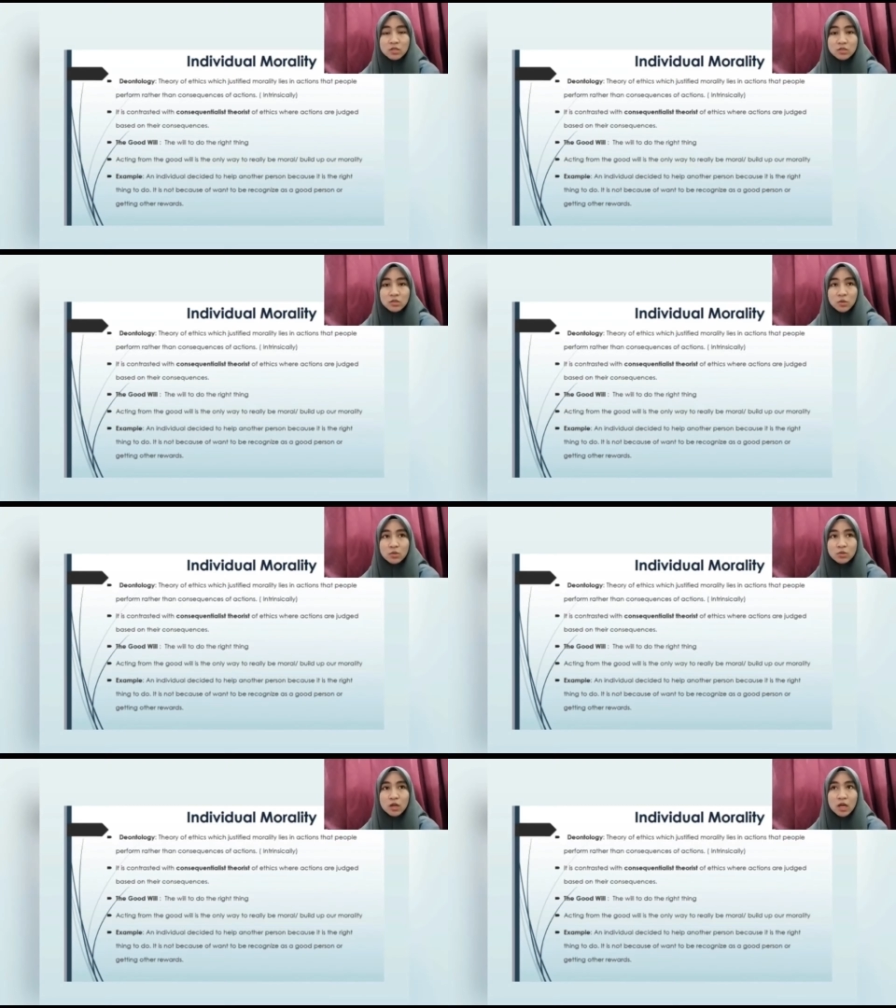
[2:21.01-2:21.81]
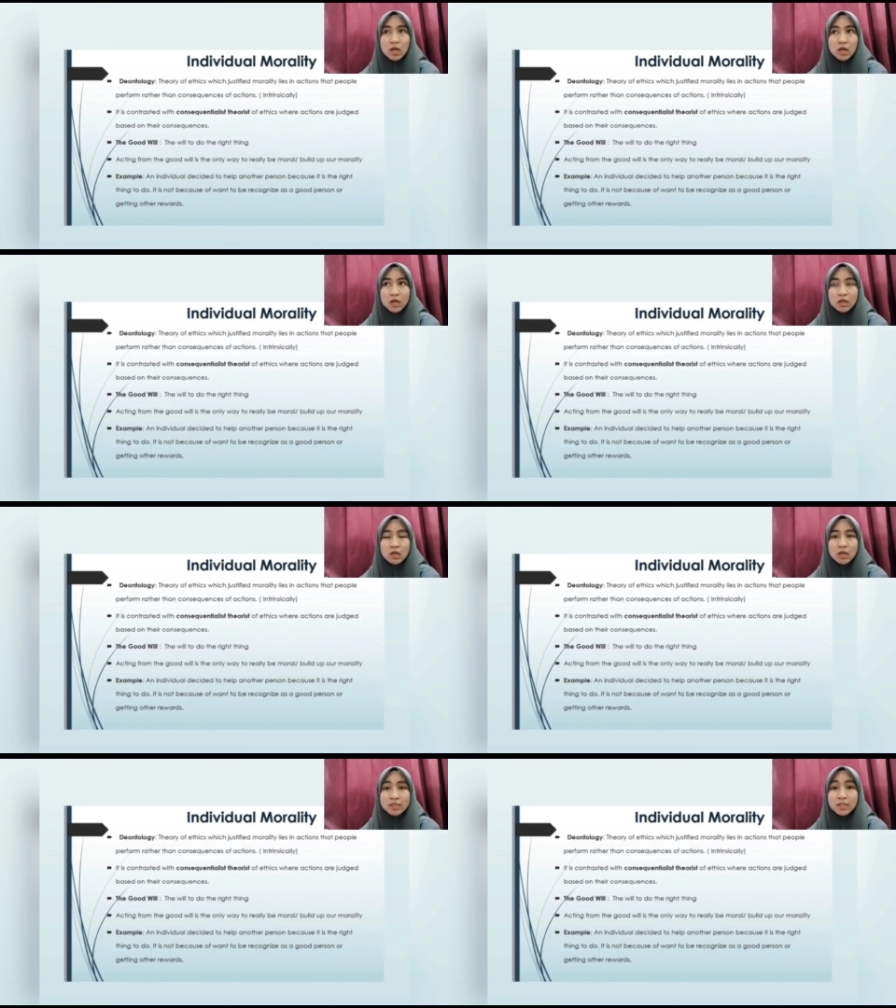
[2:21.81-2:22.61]
So,
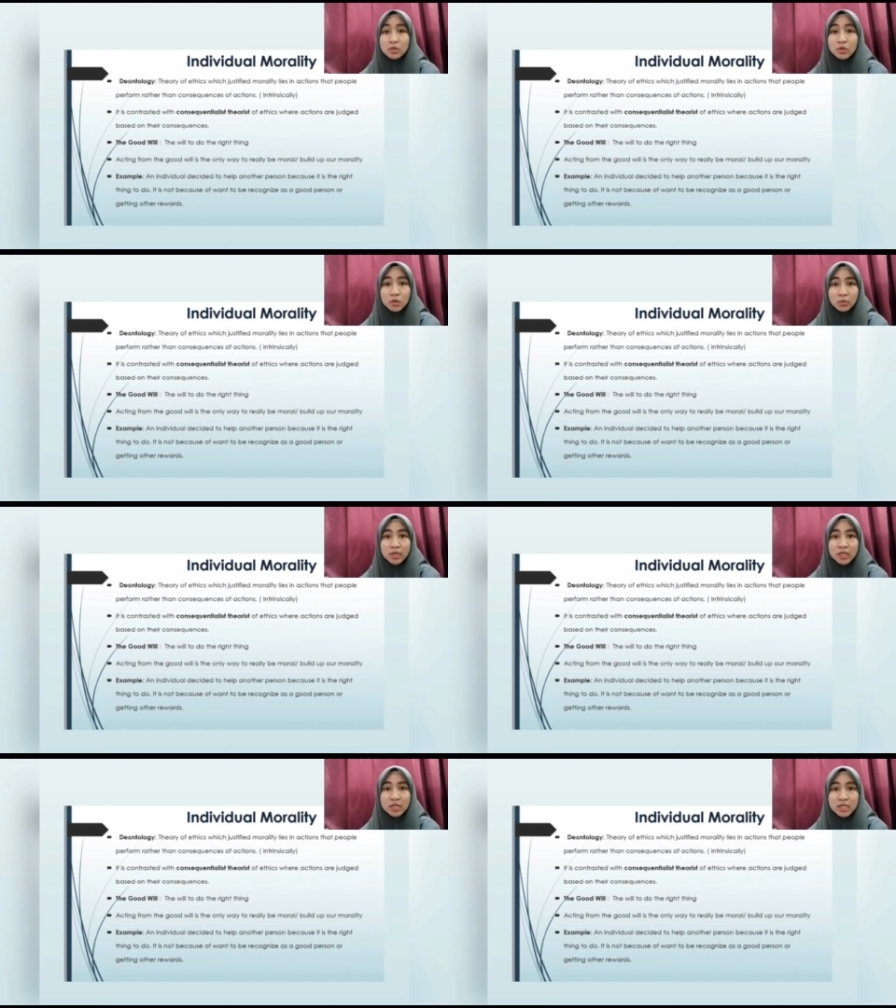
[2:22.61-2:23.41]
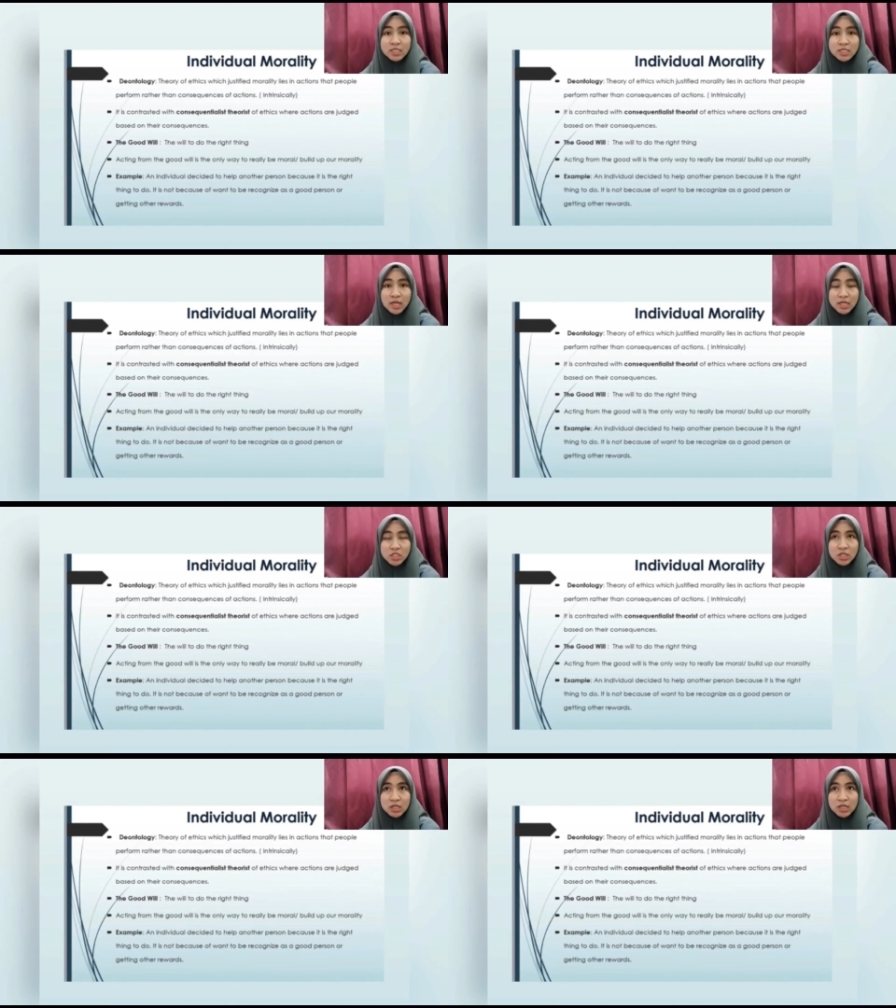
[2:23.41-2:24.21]
the goodwill is
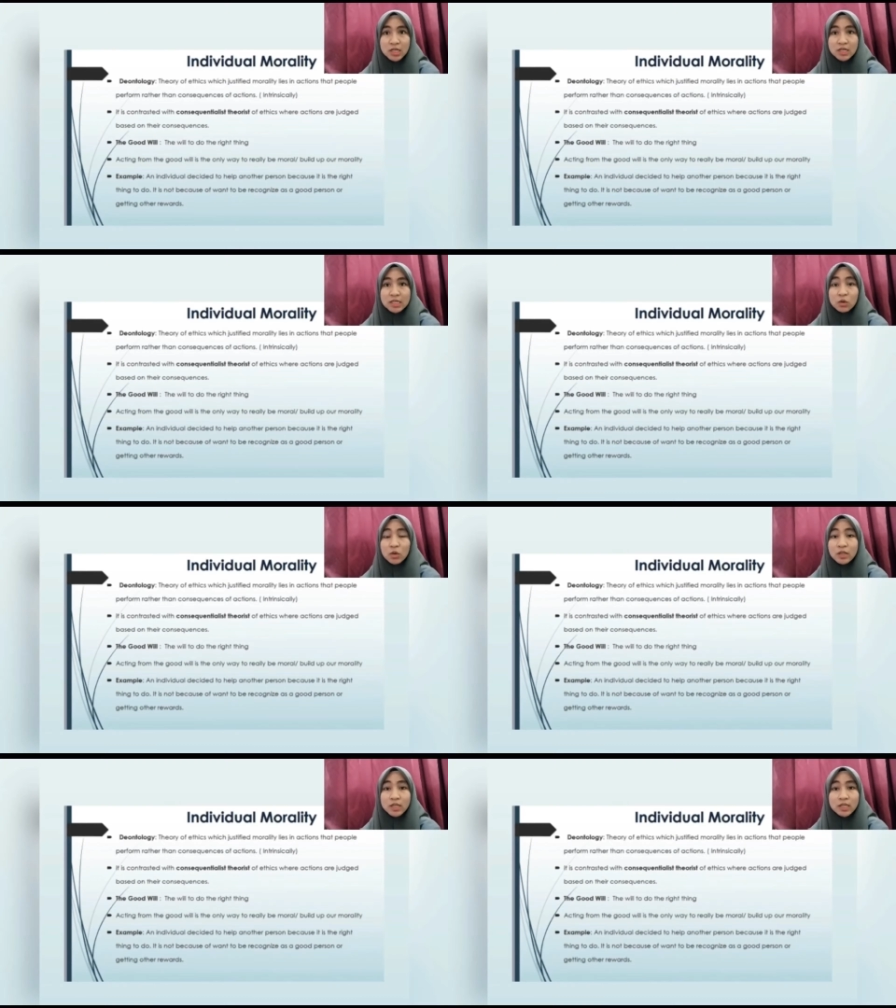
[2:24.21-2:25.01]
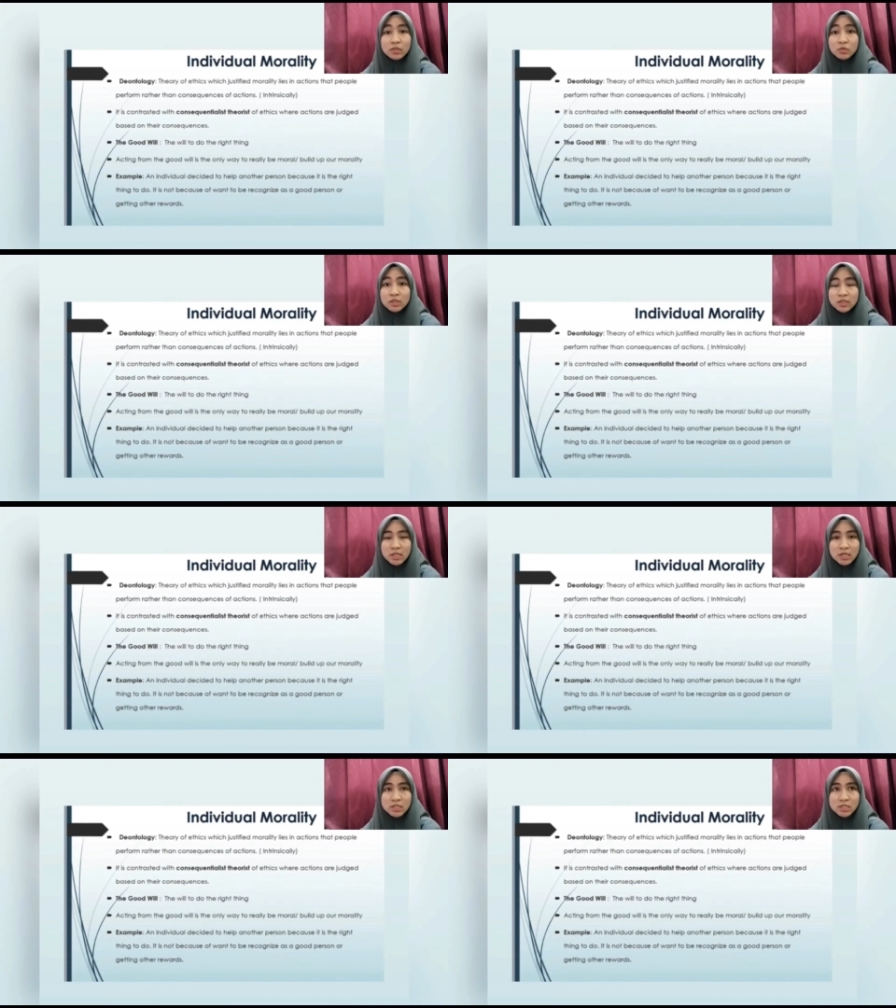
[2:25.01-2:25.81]
actually the only good
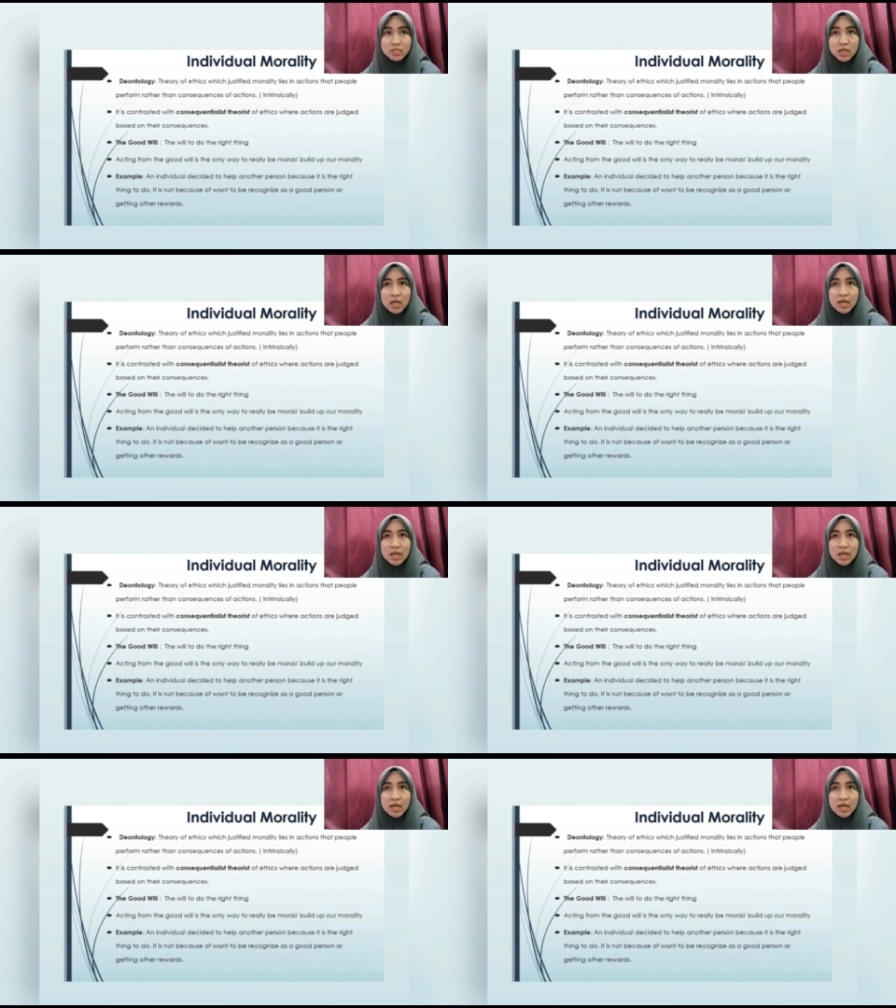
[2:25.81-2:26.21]
things